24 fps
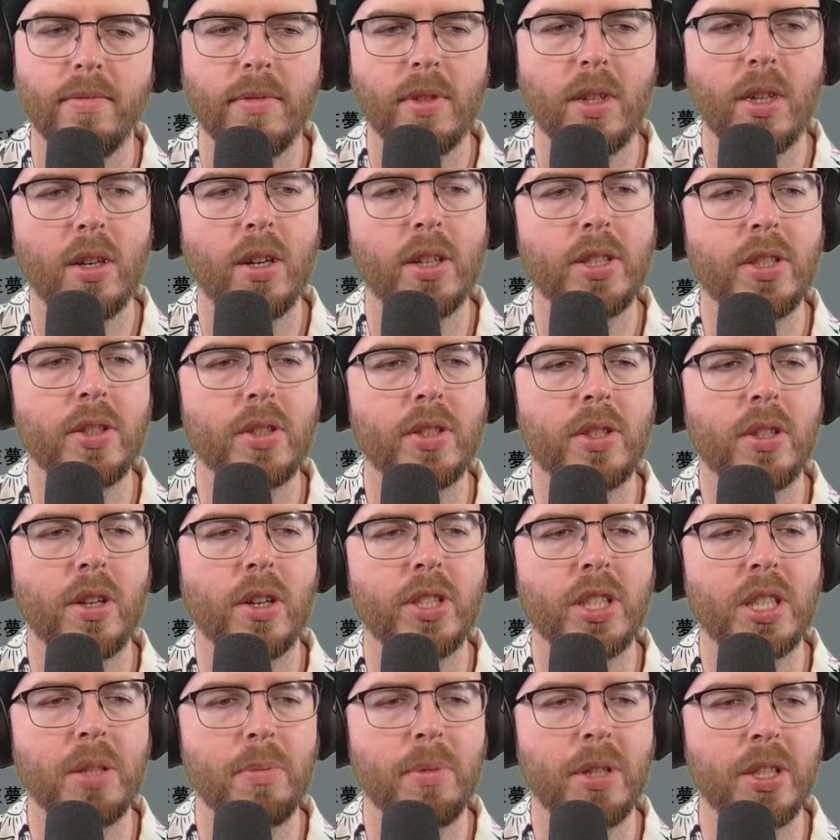Oh, so it's
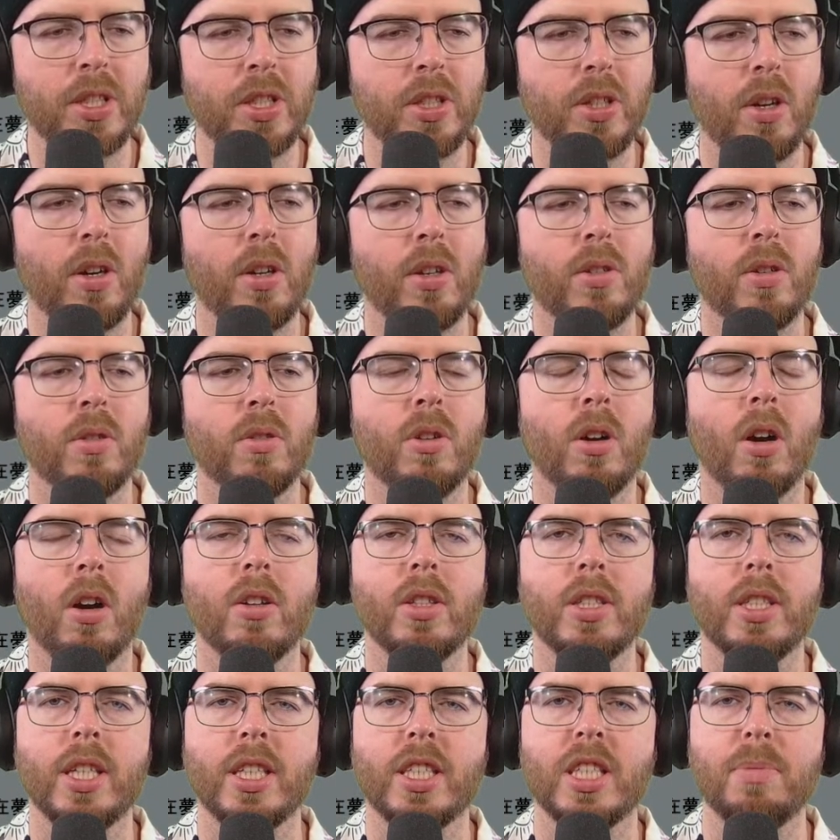got some historical
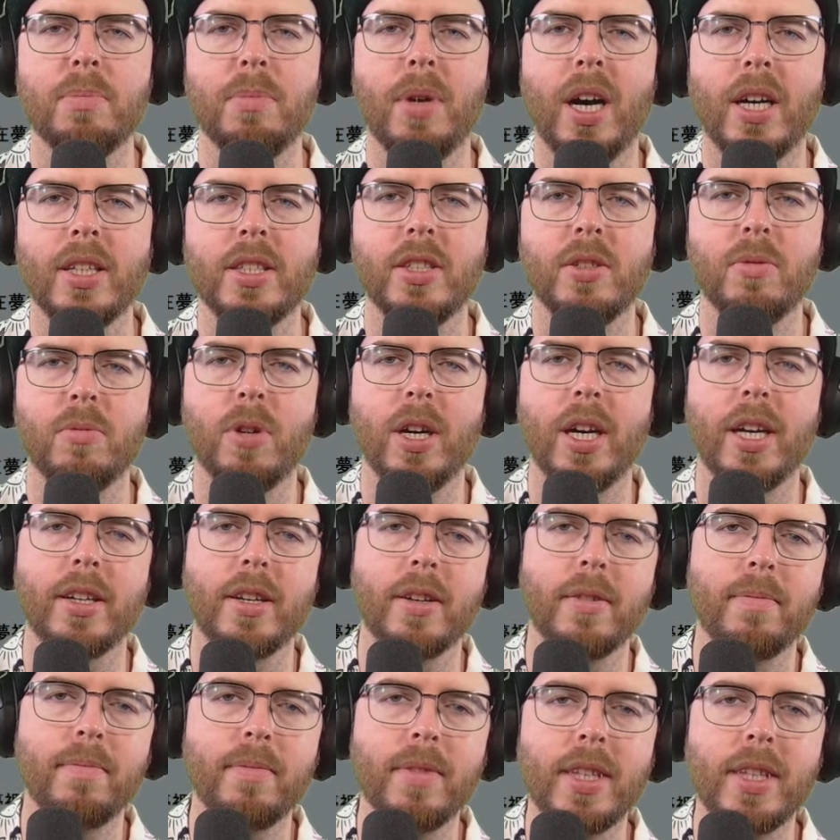context, Martin Wang.